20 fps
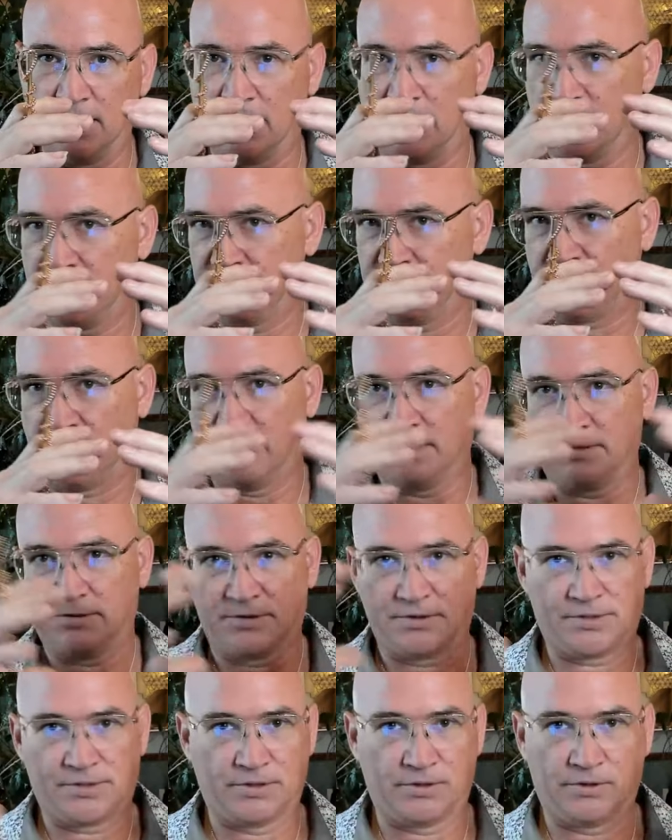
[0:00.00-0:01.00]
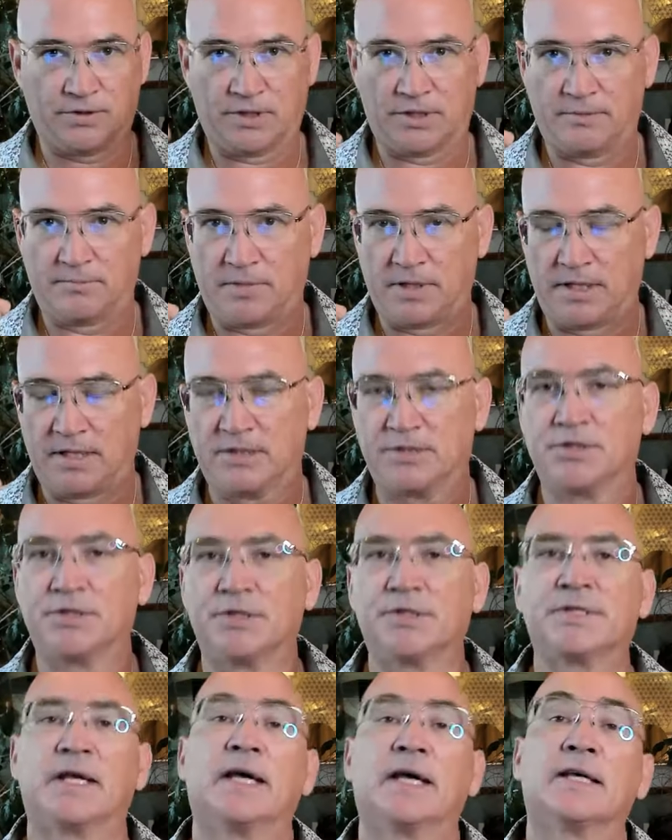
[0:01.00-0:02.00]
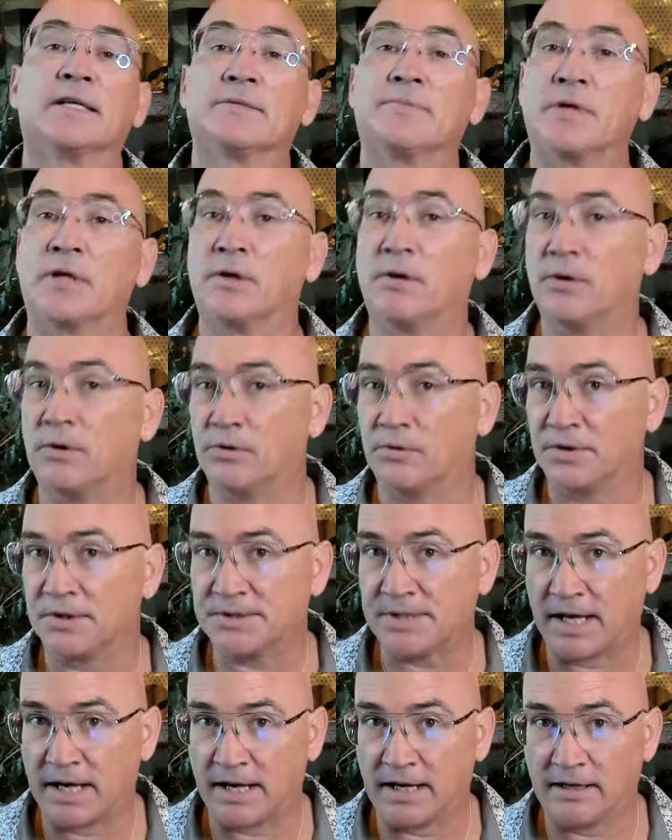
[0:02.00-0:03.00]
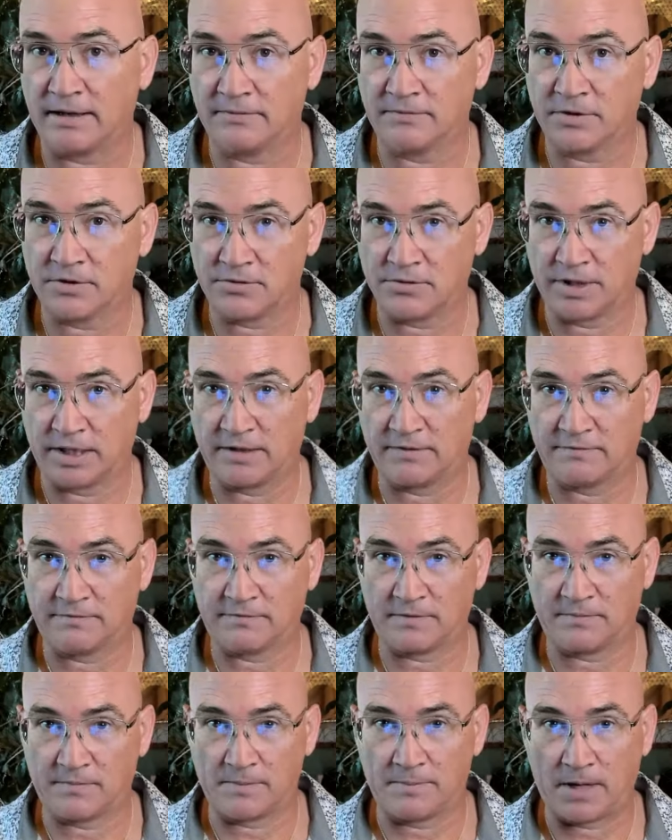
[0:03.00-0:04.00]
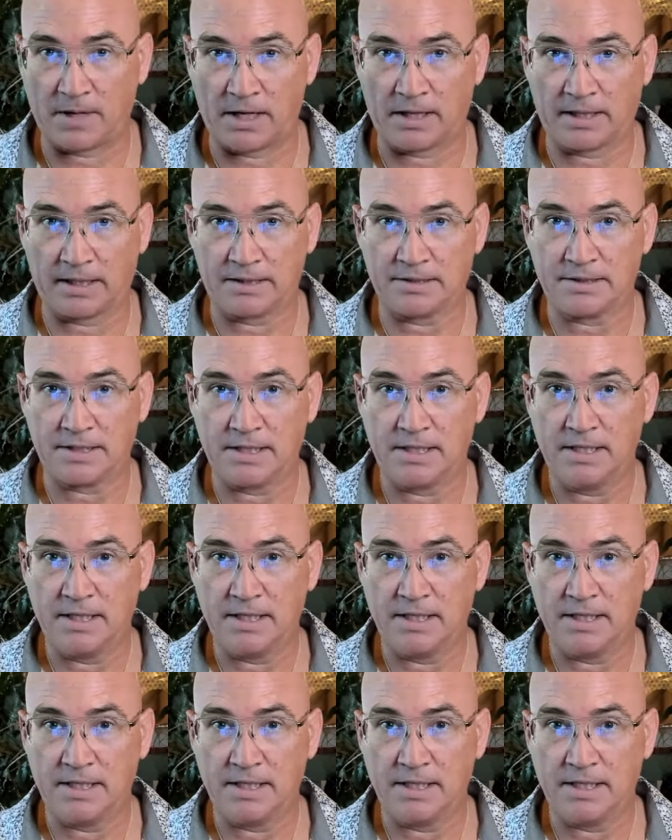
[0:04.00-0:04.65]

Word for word: and things are still going to be just as we always have created from the mind.